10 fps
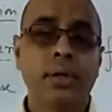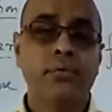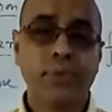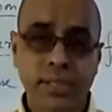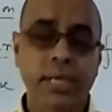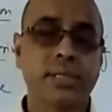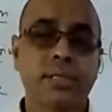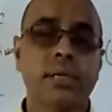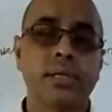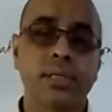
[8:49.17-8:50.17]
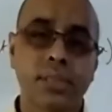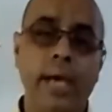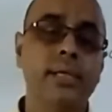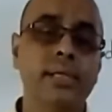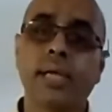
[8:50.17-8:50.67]
physics,
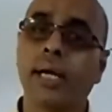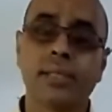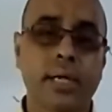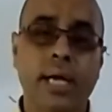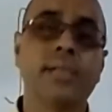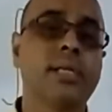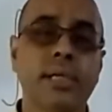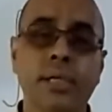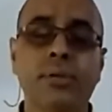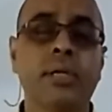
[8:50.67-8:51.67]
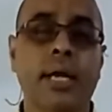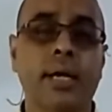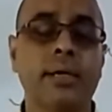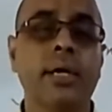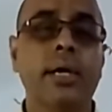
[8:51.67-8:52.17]
science, that is Sir Isaac Newton
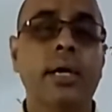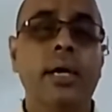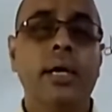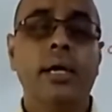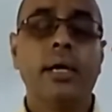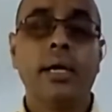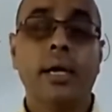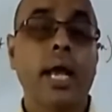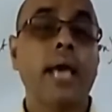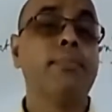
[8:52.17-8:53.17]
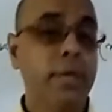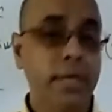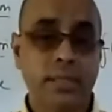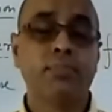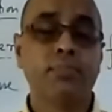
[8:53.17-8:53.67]
and
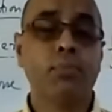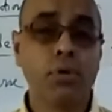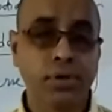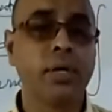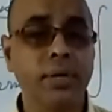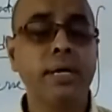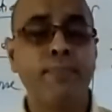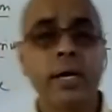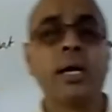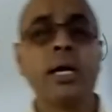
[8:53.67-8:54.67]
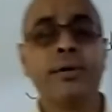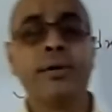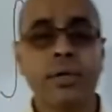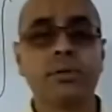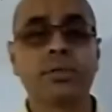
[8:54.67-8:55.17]
Leibniz, both of them independently
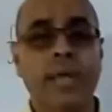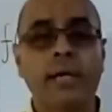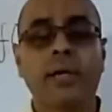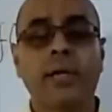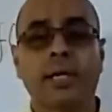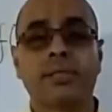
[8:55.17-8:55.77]
introduced calculus.